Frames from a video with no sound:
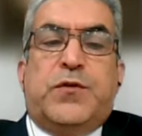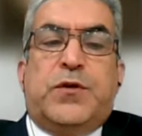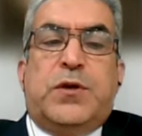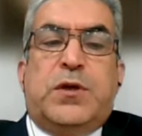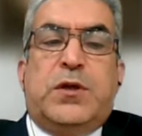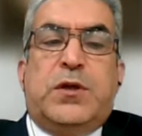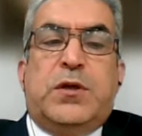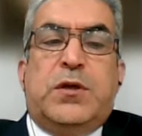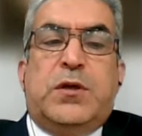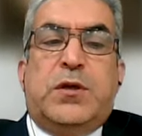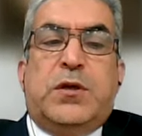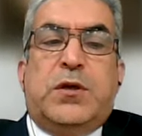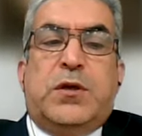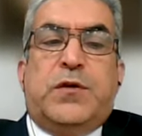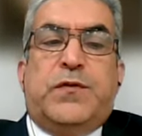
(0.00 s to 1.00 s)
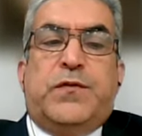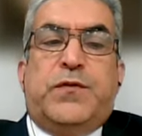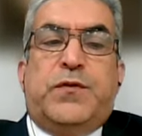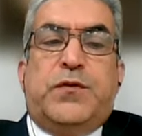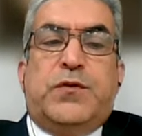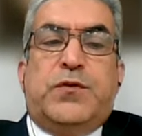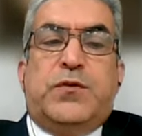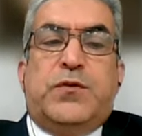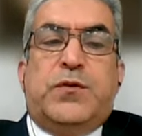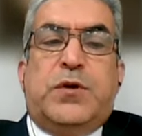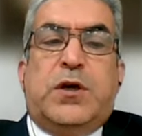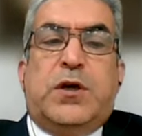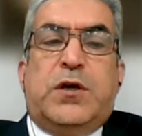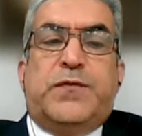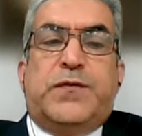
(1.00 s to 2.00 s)
only few
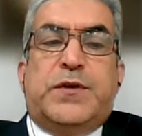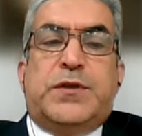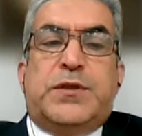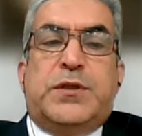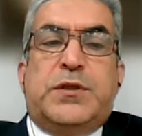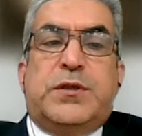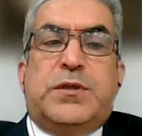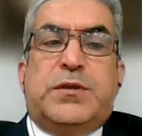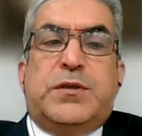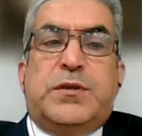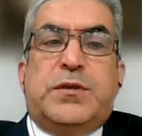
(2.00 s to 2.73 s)
harvested